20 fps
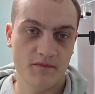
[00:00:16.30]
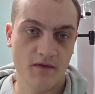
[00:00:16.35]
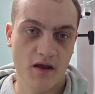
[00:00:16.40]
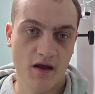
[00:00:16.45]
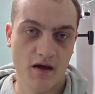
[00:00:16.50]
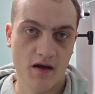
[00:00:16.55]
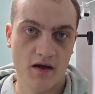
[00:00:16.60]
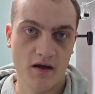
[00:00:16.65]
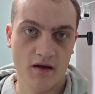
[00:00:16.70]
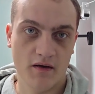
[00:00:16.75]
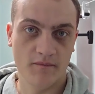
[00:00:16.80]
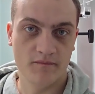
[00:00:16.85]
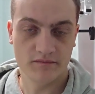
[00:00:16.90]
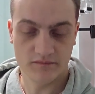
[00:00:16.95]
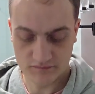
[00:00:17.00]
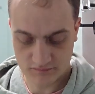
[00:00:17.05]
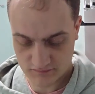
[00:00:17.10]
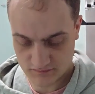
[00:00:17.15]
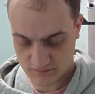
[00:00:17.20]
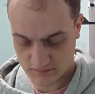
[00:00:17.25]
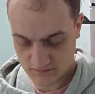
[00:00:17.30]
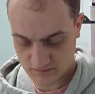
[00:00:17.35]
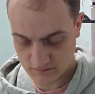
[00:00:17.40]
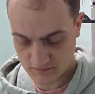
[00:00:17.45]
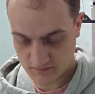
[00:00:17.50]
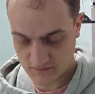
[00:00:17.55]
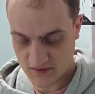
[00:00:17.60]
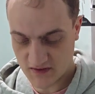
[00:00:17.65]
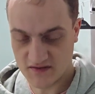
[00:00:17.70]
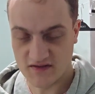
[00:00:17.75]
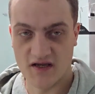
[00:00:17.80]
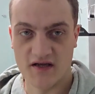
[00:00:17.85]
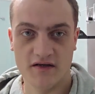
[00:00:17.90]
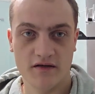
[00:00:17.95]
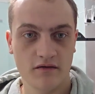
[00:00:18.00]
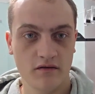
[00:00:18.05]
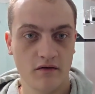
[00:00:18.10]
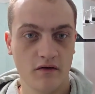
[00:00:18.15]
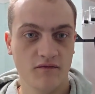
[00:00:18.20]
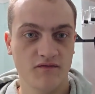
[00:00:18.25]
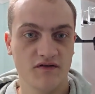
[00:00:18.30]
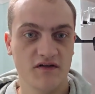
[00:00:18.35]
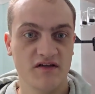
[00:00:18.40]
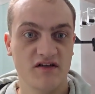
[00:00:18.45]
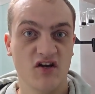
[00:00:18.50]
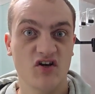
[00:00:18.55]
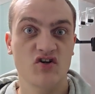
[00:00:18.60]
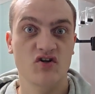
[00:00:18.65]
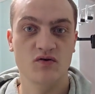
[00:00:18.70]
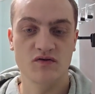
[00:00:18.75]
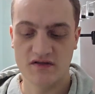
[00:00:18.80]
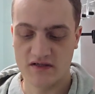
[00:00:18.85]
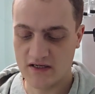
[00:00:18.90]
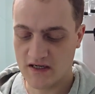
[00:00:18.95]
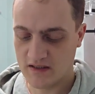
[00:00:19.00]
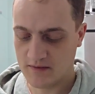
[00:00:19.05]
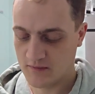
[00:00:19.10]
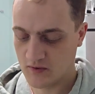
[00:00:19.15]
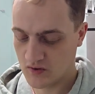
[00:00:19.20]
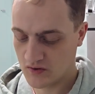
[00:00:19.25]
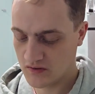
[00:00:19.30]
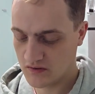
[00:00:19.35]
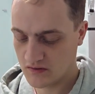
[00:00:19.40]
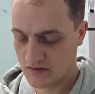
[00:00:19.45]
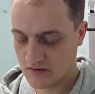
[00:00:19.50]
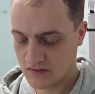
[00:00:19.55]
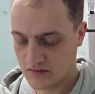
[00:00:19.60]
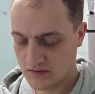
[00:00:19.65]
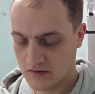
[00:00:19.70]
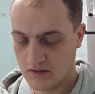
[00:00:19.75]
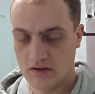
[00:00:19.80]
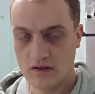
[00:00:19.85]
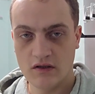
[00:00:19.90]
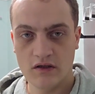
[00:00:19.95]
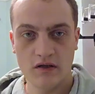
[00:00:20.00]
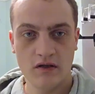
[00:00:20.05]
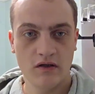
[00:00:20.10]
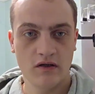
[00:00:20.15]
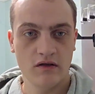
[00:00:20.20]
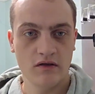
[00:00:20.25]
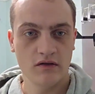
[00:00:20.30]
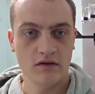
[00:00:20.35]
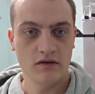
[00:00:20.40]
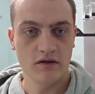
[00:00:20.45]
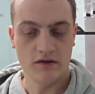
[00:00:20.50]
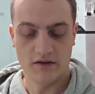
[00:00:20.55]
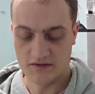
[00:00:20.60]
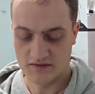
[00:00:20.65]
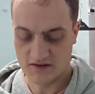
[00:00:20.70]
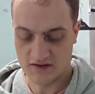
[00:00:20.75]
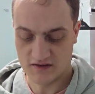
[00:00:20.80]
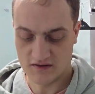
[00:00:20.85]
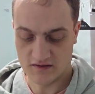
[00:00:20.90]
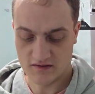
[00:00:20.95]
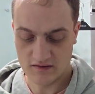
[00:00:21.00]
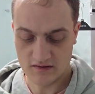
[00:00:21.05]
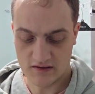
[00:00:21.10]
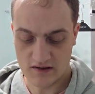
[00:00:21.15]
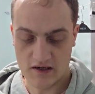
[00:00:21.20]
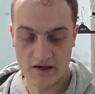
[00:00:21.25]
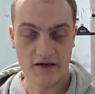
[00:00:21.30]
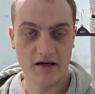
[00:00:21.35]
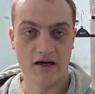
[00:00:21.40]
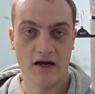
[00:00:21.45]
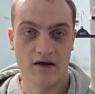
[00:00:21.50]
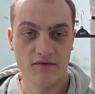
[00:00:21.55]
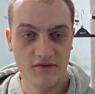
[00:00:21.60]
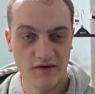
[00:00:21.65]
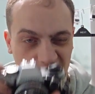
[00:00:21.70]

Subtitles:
He said obviously he doesn't use it anymore, and he said I can have